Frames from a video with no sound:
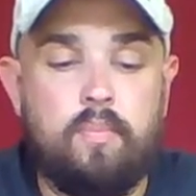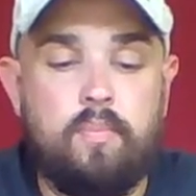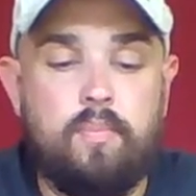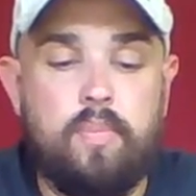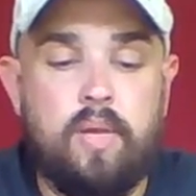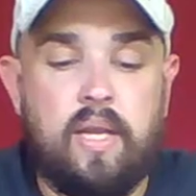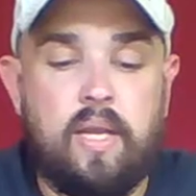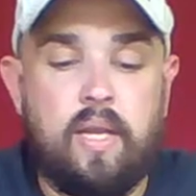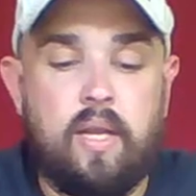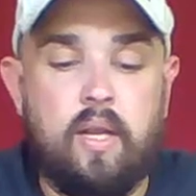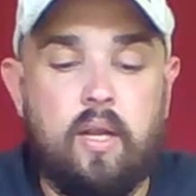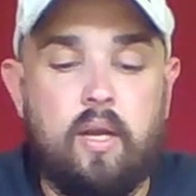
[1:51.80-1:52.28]

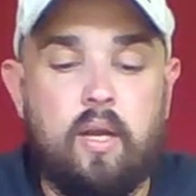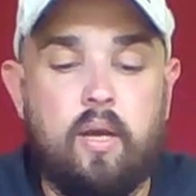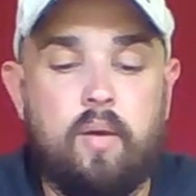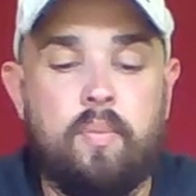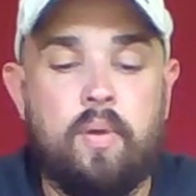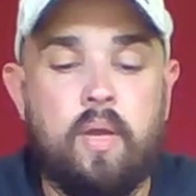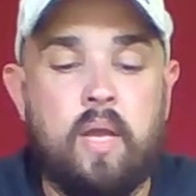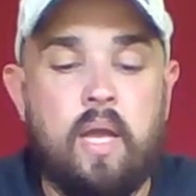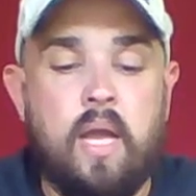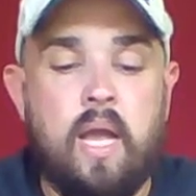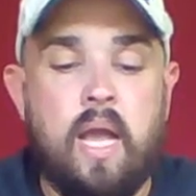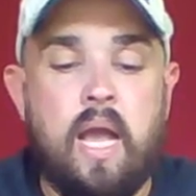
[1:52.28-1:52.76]
pick it
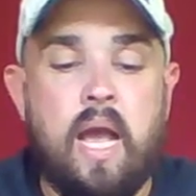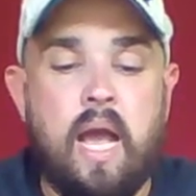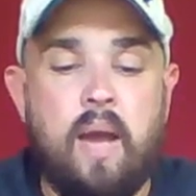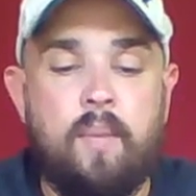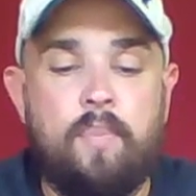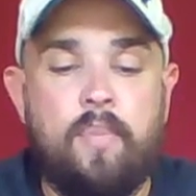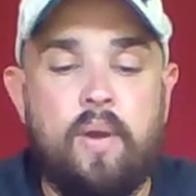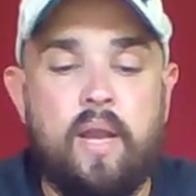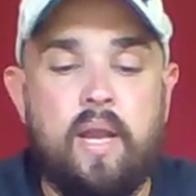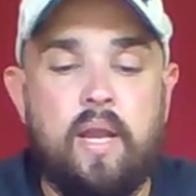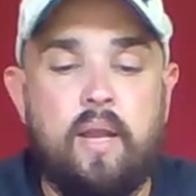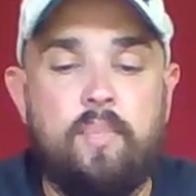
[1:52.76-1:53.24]
up. I
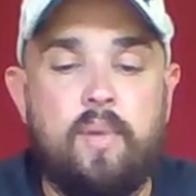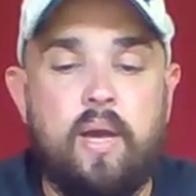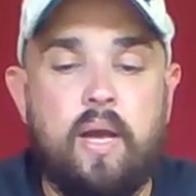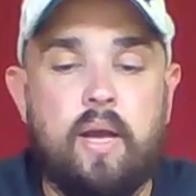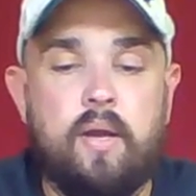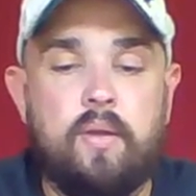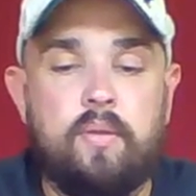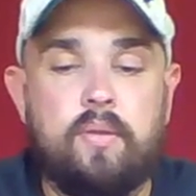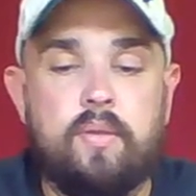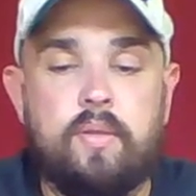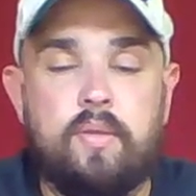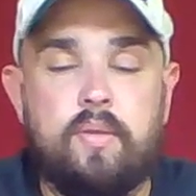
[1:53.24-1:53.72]
paid
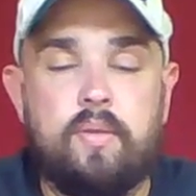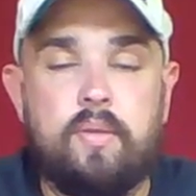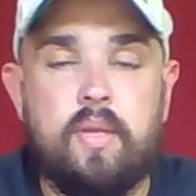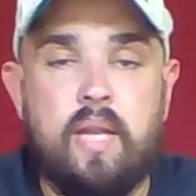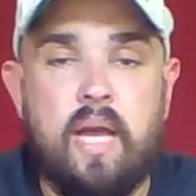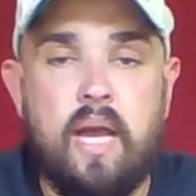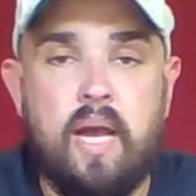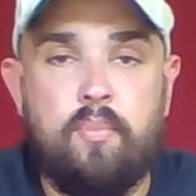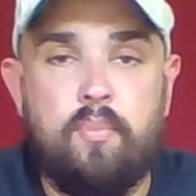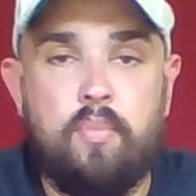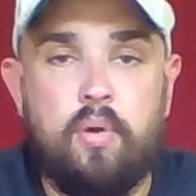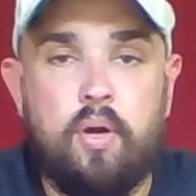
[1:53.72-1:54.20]
about
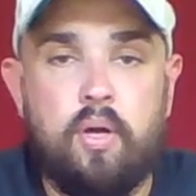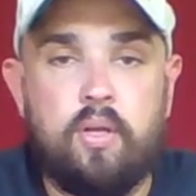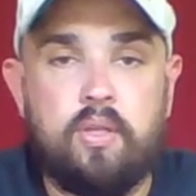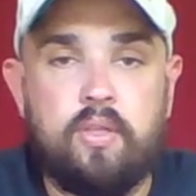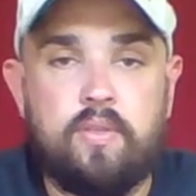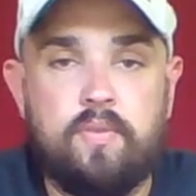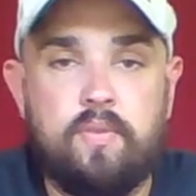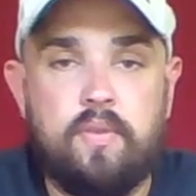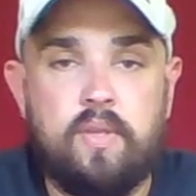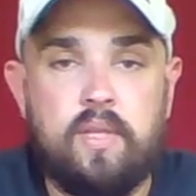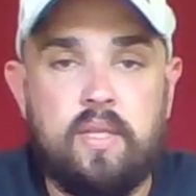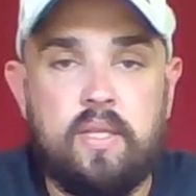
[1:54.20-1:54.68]

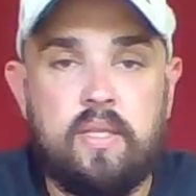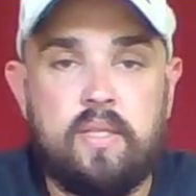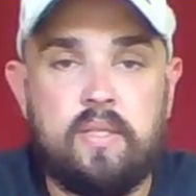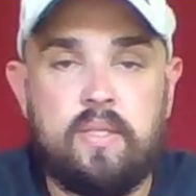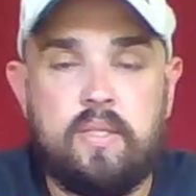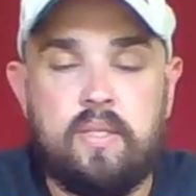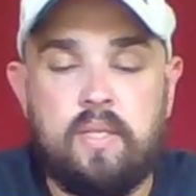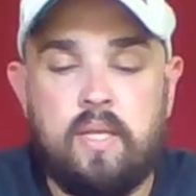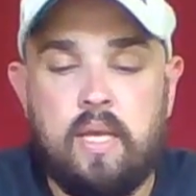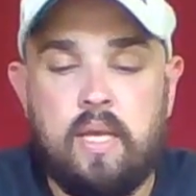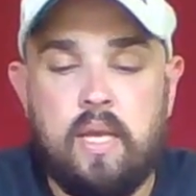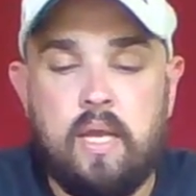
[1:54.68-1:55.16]
$9 for
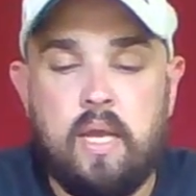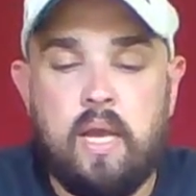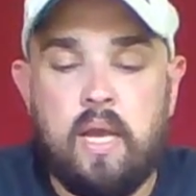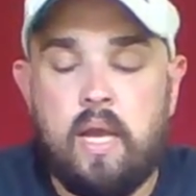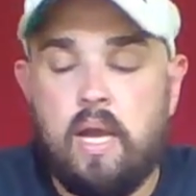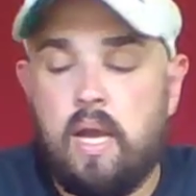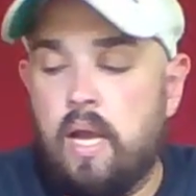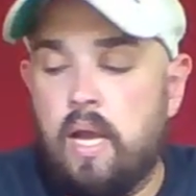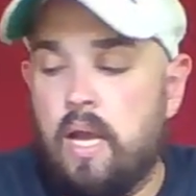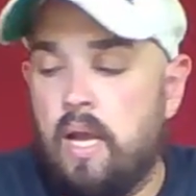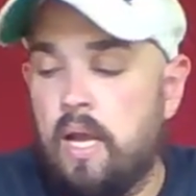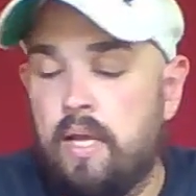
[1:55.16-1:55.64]
this,
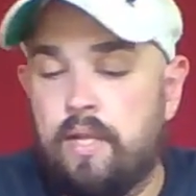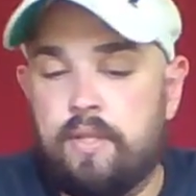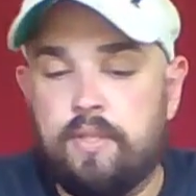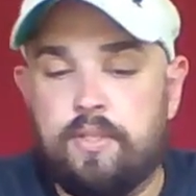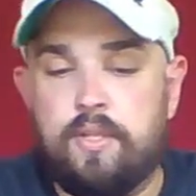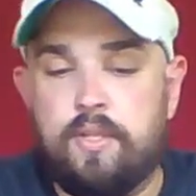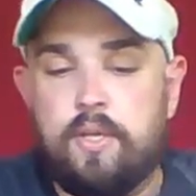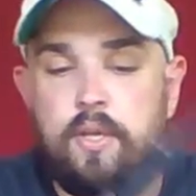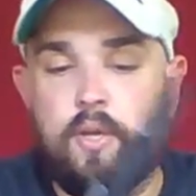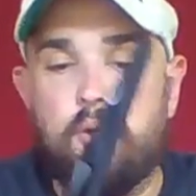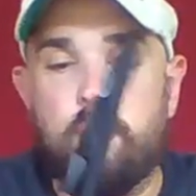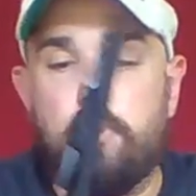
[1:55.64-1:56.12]
and
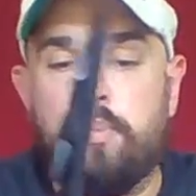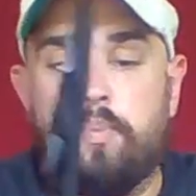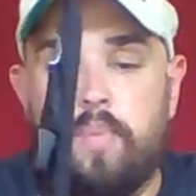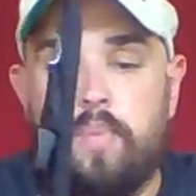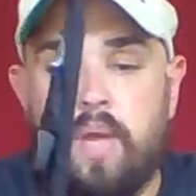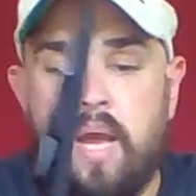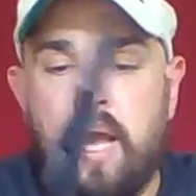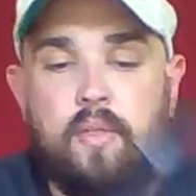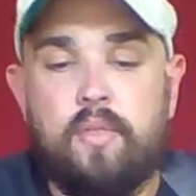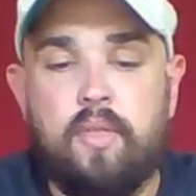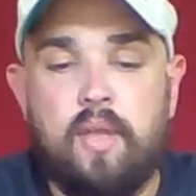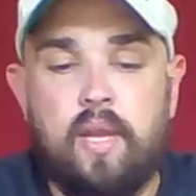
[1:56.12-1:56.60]
so
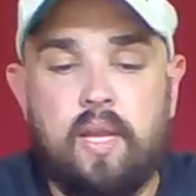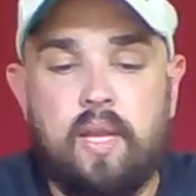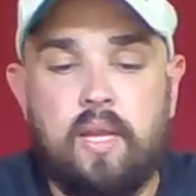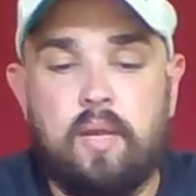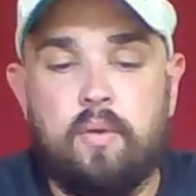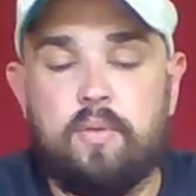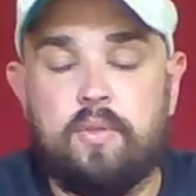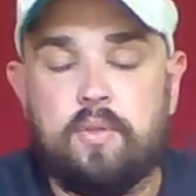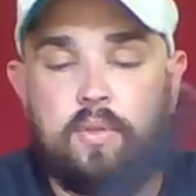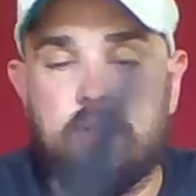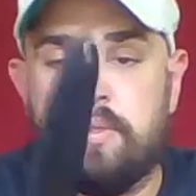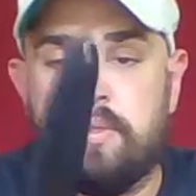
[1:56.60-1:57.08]
I think it
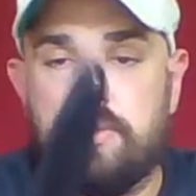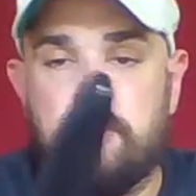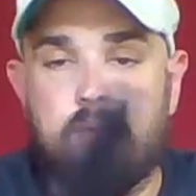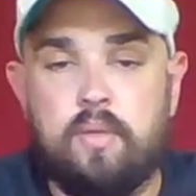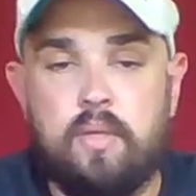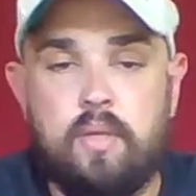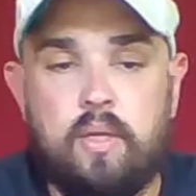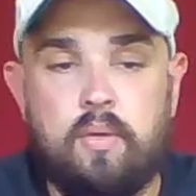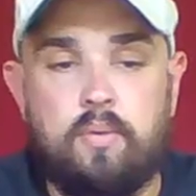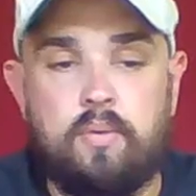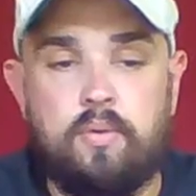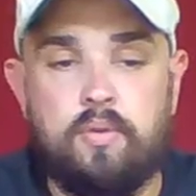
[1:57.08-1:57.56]
was
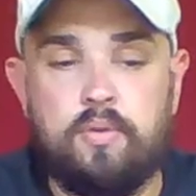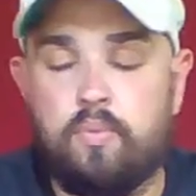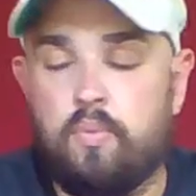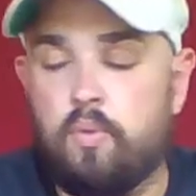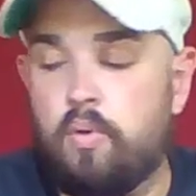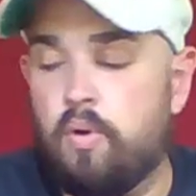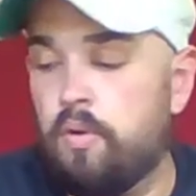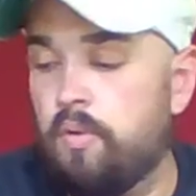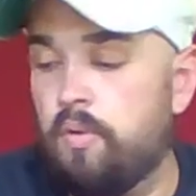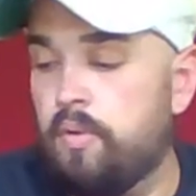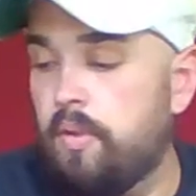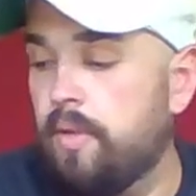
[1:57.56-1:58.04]

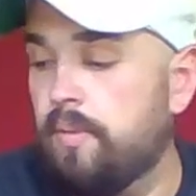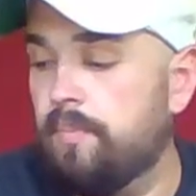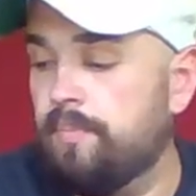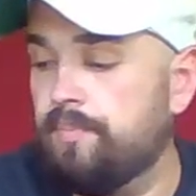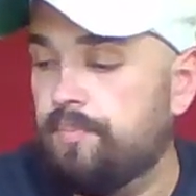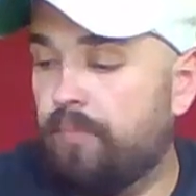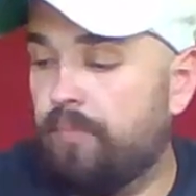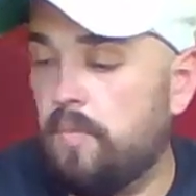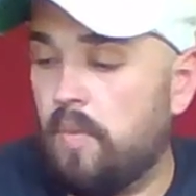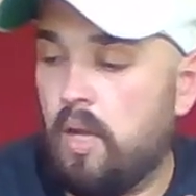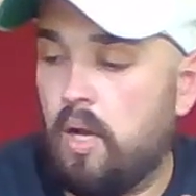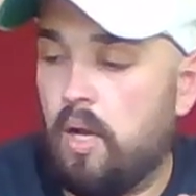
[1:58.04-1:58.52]
worth it.
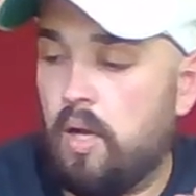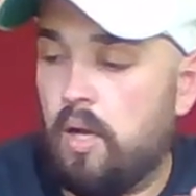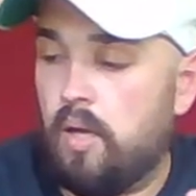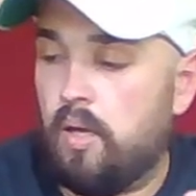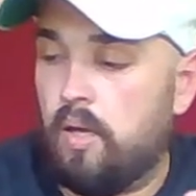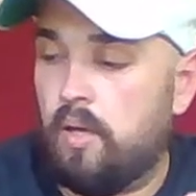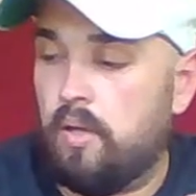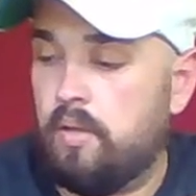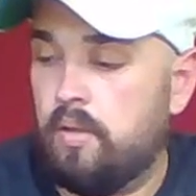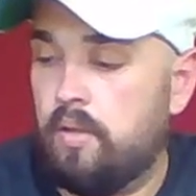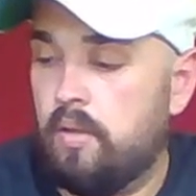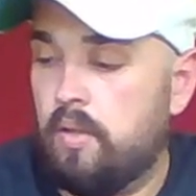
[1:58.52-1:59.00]

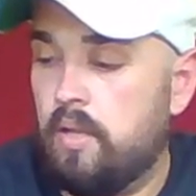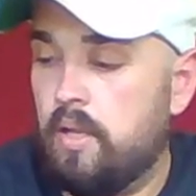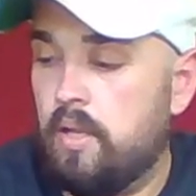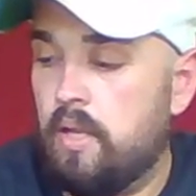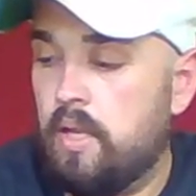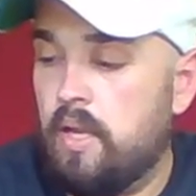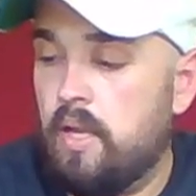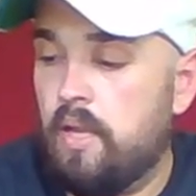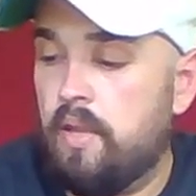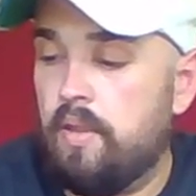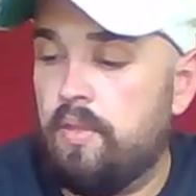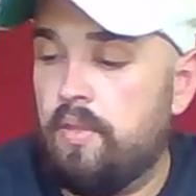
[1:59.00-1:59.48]

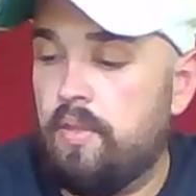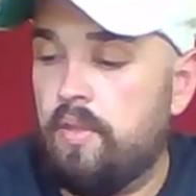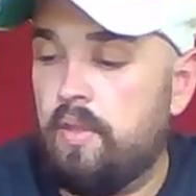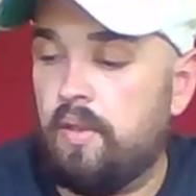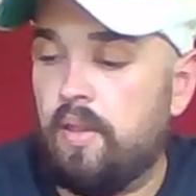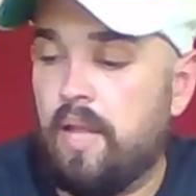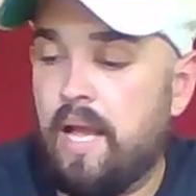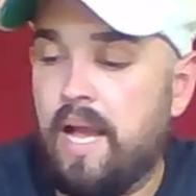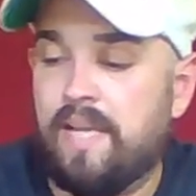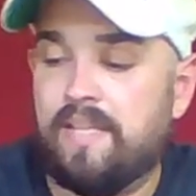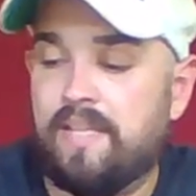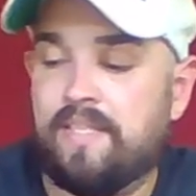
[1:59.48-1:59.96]
The
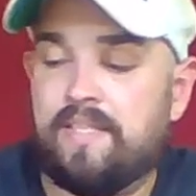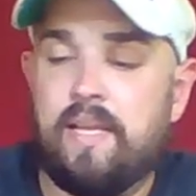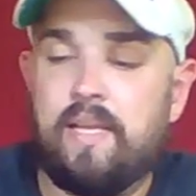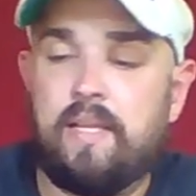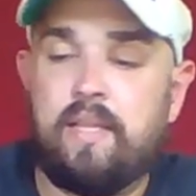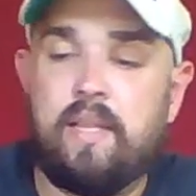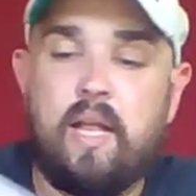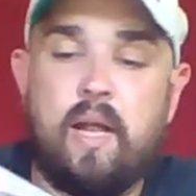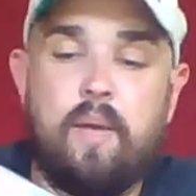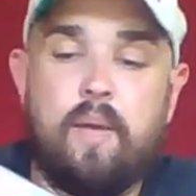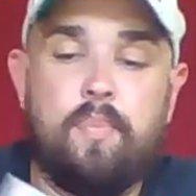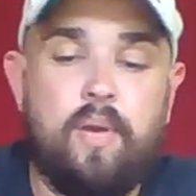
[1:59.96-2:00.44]
last
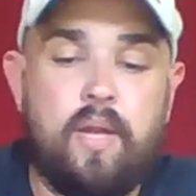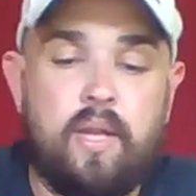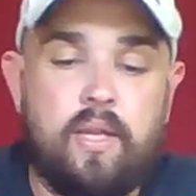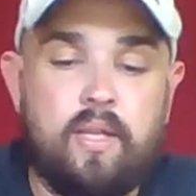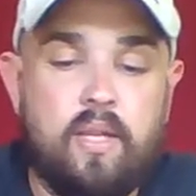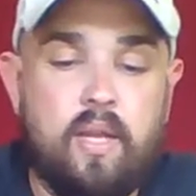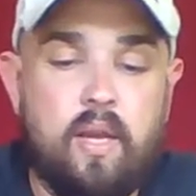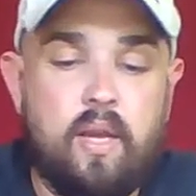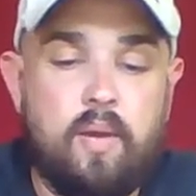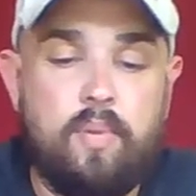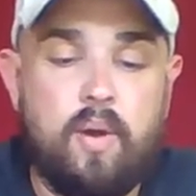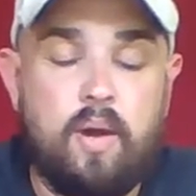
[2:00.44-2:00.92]
thing that I
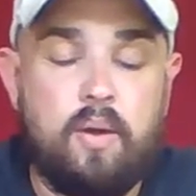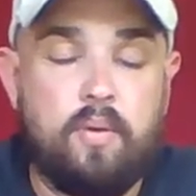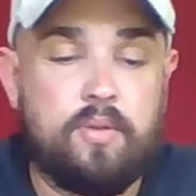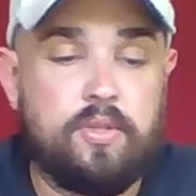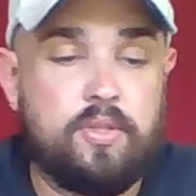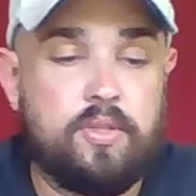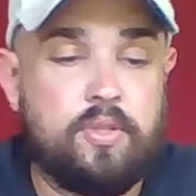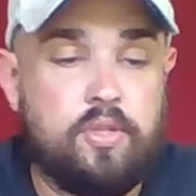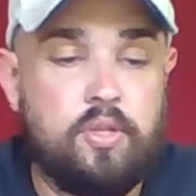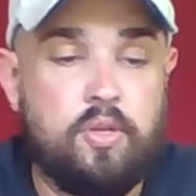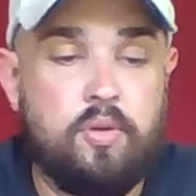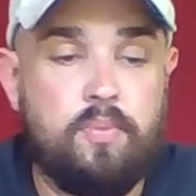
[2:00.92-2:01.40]
picked up, I
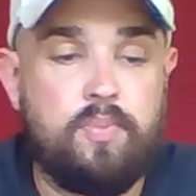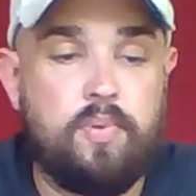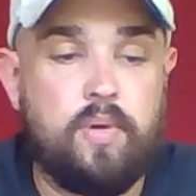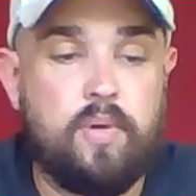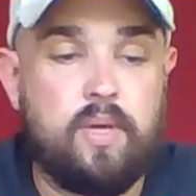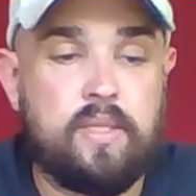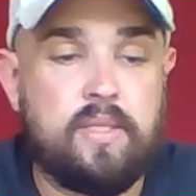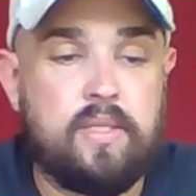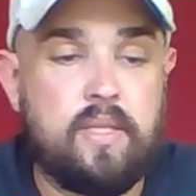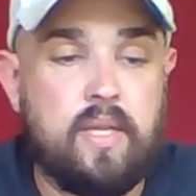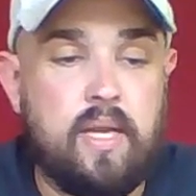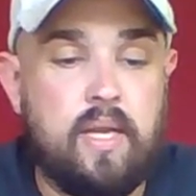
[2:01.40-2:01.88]
was super
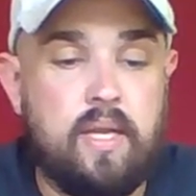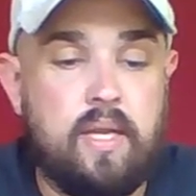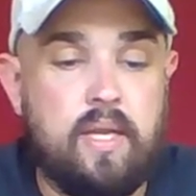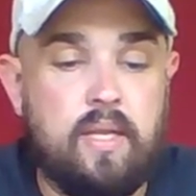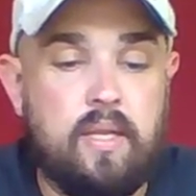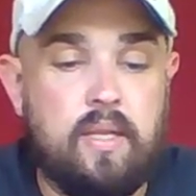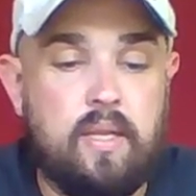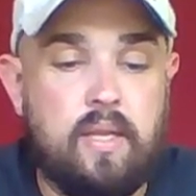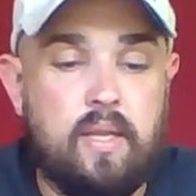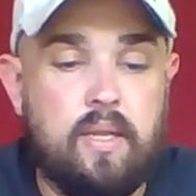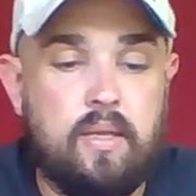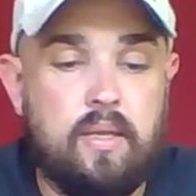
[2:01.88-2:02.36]

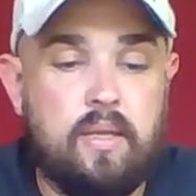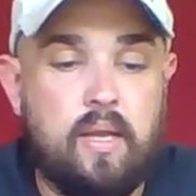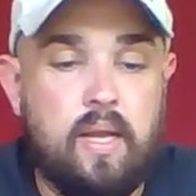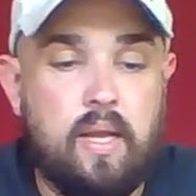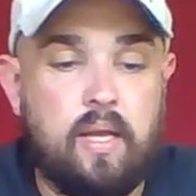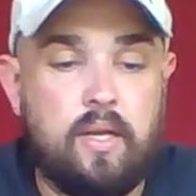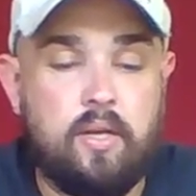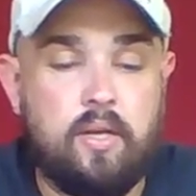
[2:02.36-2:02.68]
excited, and I